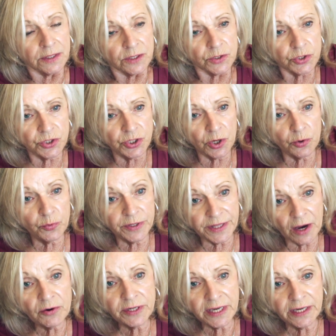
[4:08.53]
so
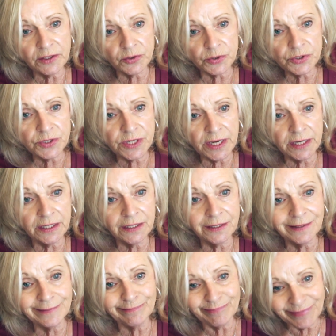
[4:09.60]
without kennels, and